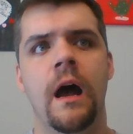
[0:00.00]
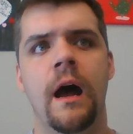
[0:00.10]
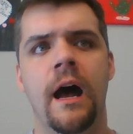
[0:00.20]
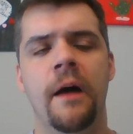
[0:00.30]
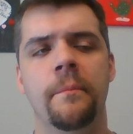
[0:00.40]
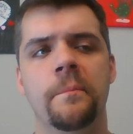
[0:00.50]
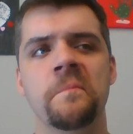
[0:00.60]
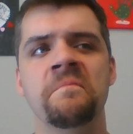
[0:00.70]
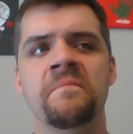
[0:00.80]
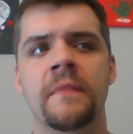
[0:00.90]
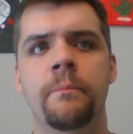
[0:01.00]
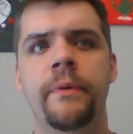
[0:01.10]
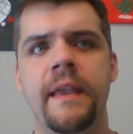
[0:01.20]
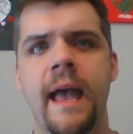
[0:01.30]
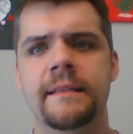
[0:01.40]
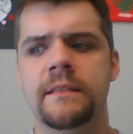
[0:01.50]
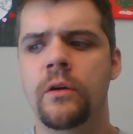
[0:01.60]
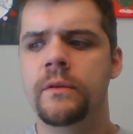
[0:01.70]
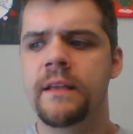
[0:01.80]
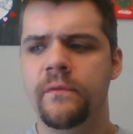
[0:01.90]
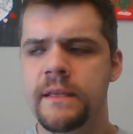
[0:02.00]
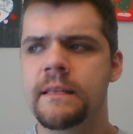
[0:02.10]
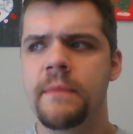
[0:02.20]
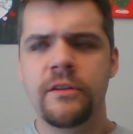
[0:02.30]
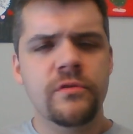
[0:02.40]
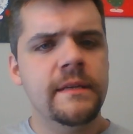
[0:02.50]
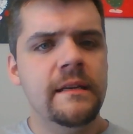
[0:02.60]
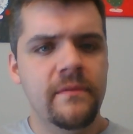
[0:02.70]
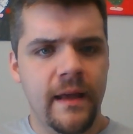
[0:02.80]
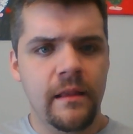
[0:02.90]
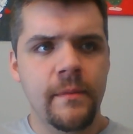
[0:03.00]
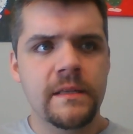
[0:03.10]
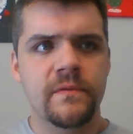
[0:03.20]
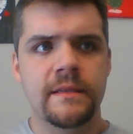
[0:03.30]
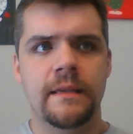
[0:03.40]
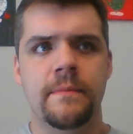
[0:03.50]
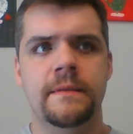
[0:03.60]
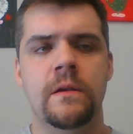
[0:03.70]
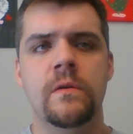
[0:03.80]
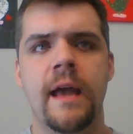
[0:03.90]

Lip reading: But yeah, so definitely some interesting developments for this episode.